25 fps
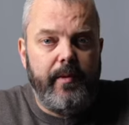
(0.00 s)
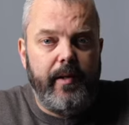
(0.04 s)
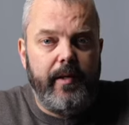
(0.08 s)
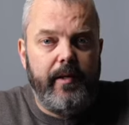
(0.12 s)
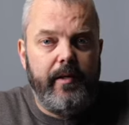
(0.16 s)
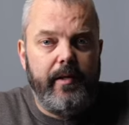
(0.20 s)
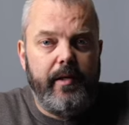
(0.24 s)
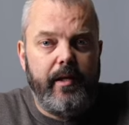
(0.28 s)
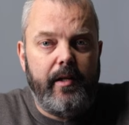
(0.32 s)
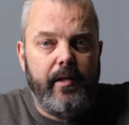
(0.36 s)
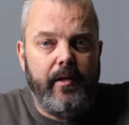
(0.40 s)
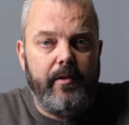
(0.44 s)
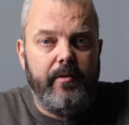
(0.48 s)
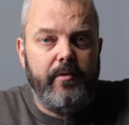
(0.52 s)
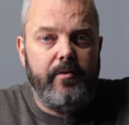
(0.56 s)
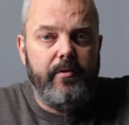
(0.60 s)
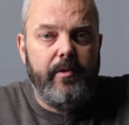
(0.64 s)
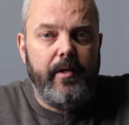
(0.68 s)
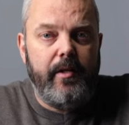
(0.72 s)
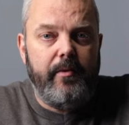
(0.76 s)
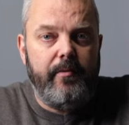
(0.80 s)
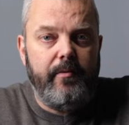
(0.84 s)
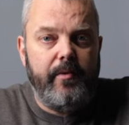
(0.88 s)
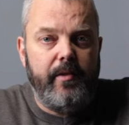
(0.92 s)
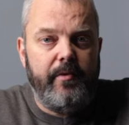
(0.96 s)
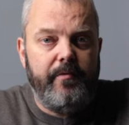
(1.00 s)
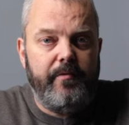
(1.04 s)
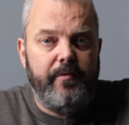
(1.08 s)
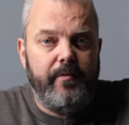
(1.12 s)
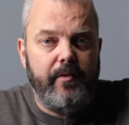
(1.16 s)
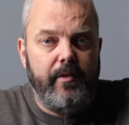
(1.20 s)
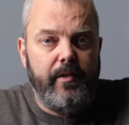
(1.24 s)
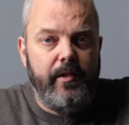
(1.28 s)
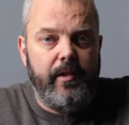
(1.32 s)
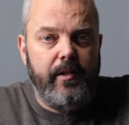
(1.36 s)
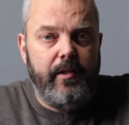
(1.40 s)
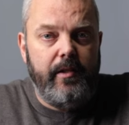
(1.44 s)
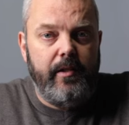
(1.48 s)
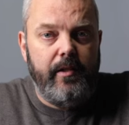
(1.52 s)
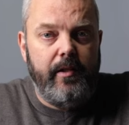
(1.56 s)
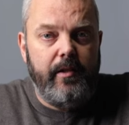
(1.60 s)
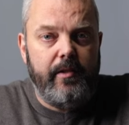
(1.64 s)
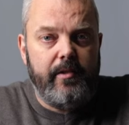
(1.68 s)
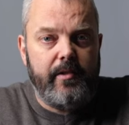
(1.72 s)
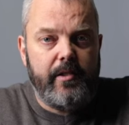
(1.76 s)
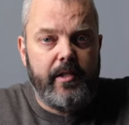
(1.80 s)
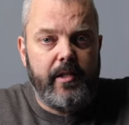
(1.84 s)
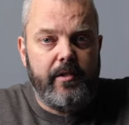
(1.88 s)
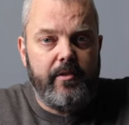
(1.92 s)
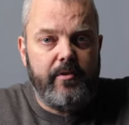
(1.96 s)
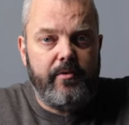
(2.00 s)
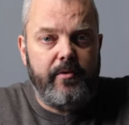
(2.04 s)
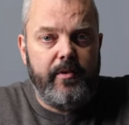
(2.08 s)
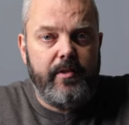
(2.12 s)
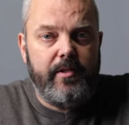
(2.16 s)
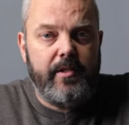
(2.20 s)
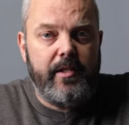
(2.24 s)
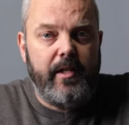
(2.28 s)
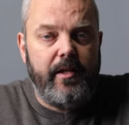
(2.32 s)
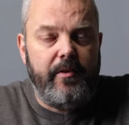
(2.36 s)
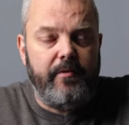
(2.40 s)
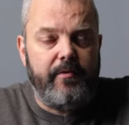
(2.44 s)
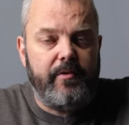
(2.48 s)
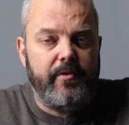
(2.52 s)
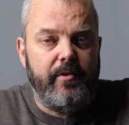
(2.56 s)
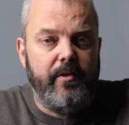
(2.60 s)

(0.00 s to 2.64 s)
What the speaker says: and you cannot do that with the sensor itself.